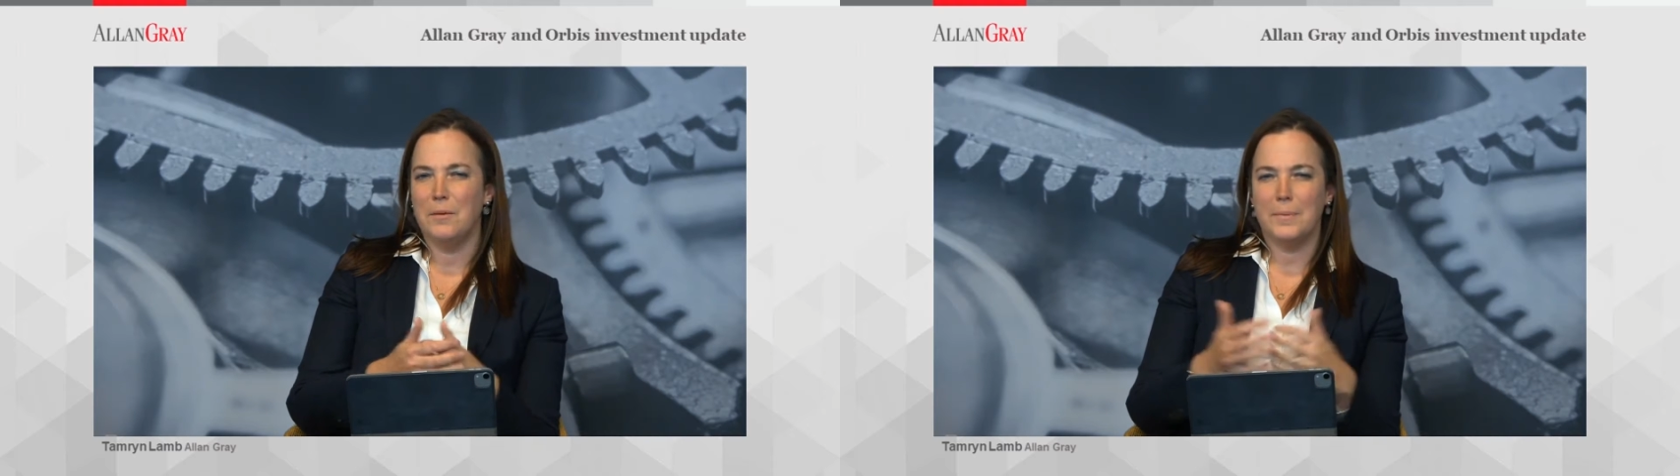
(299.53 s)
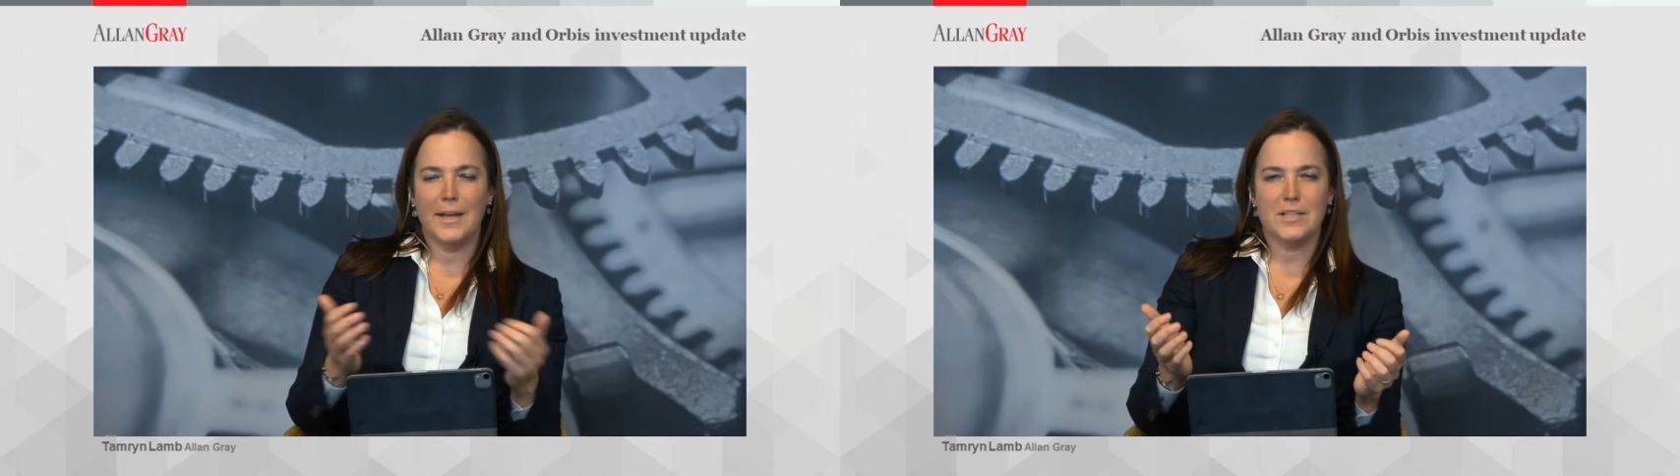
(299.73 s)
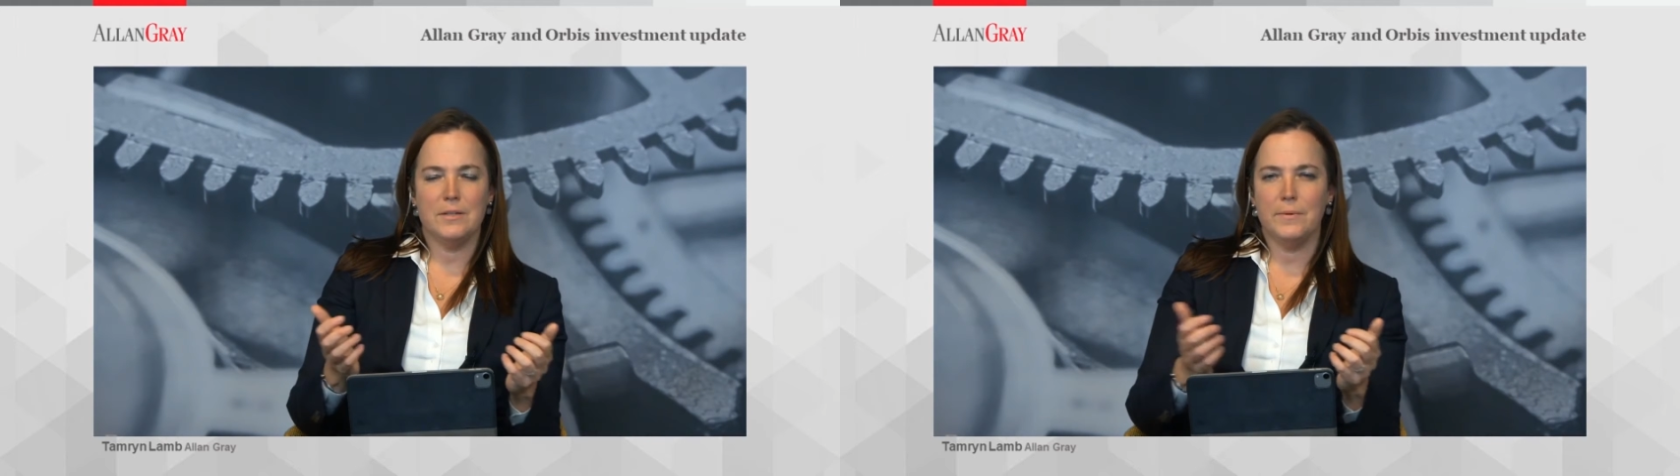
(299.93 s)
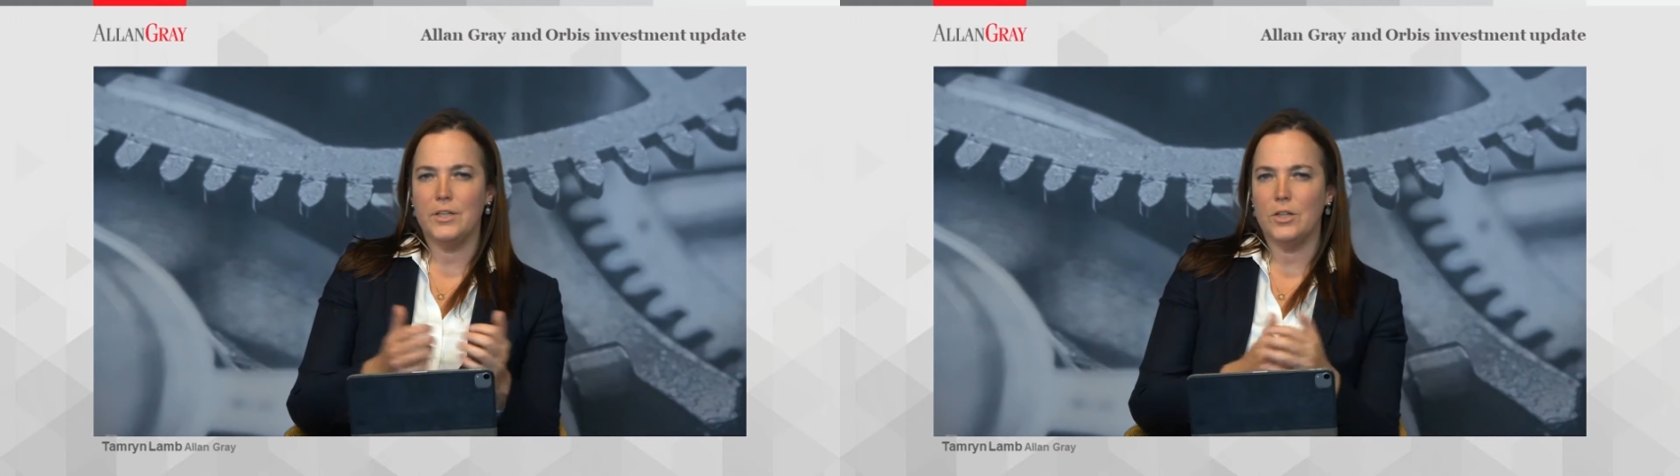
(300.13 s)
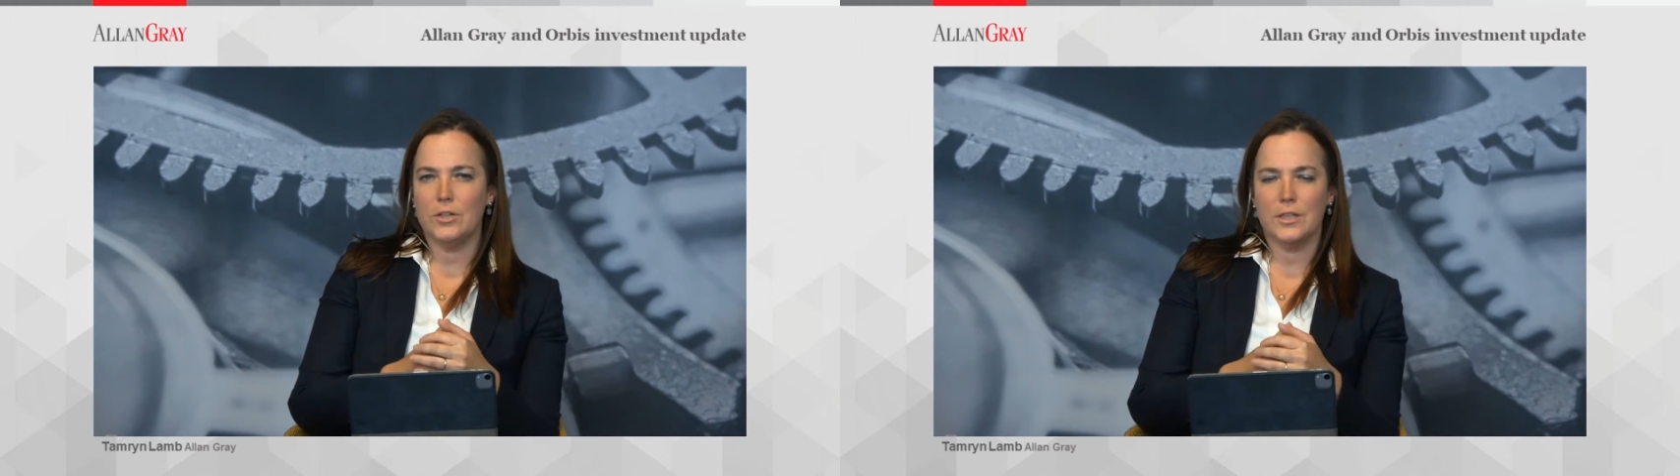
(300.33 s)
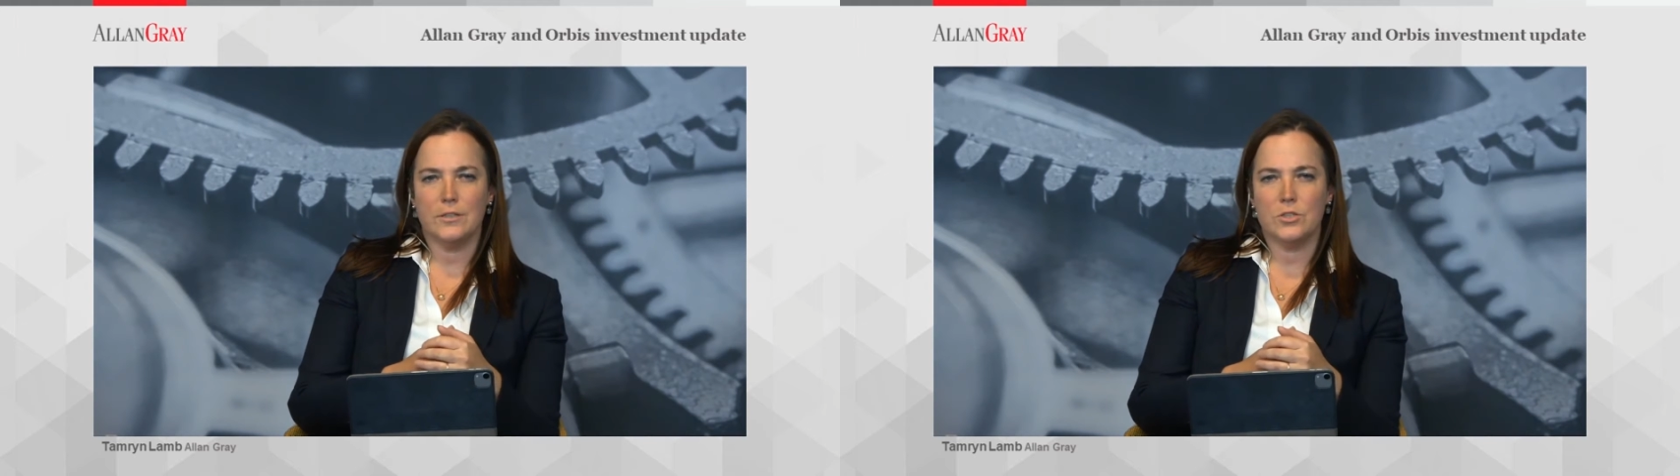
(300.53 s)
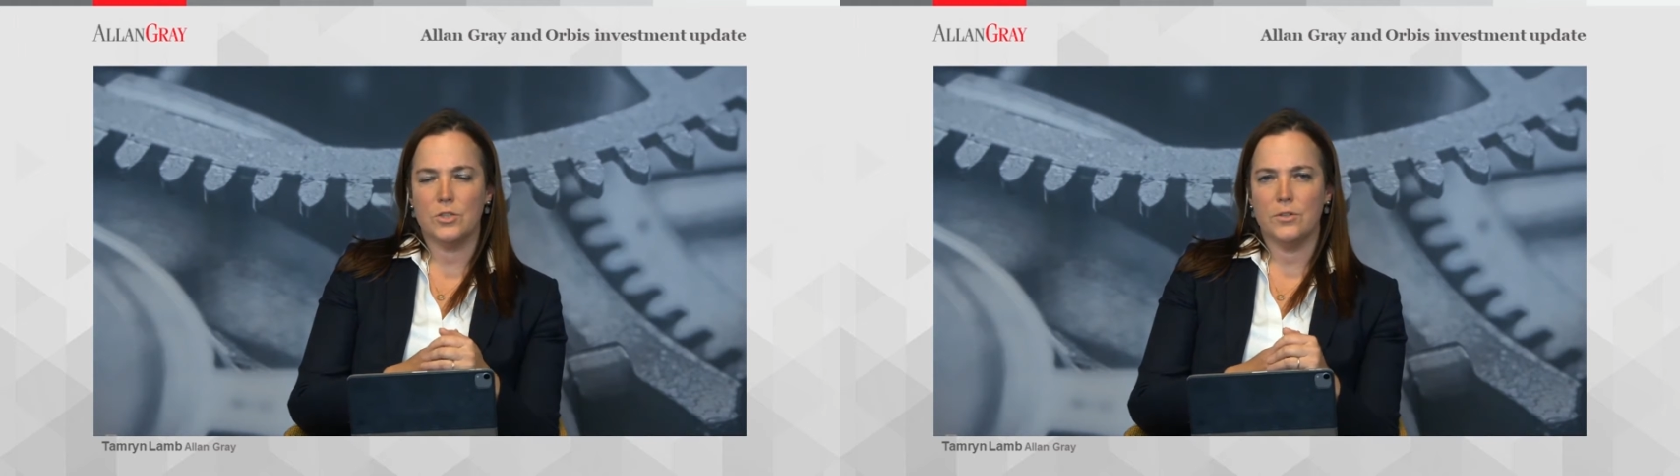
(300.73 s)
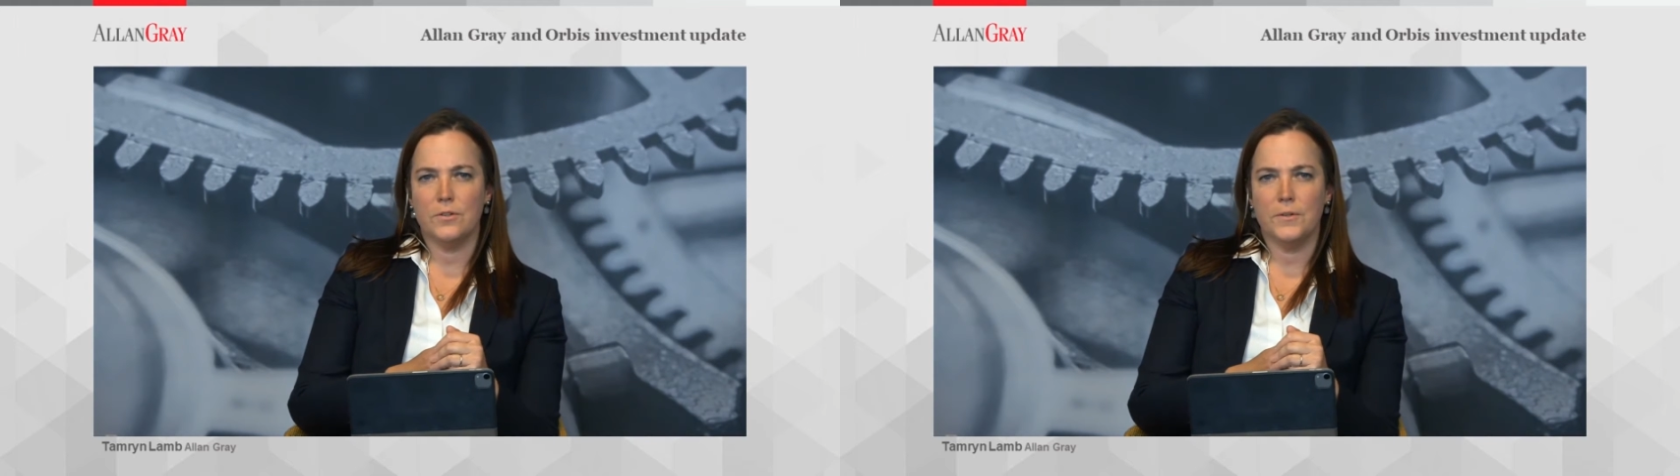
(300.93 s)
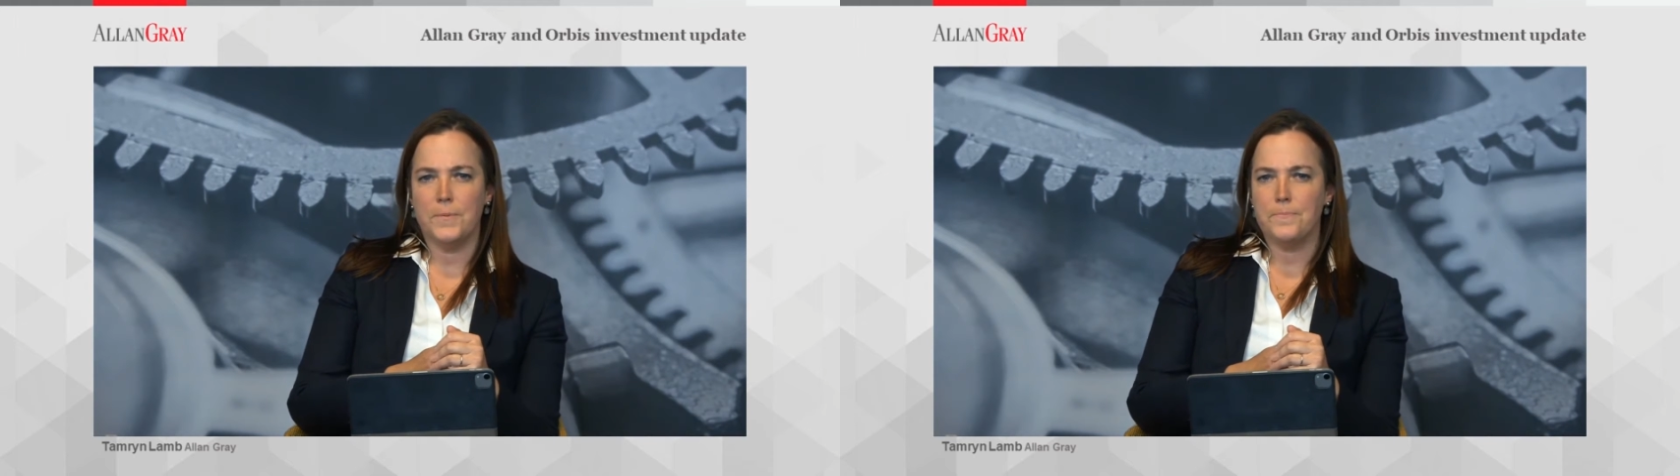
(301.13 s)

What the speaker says: But actually, when you look at the two,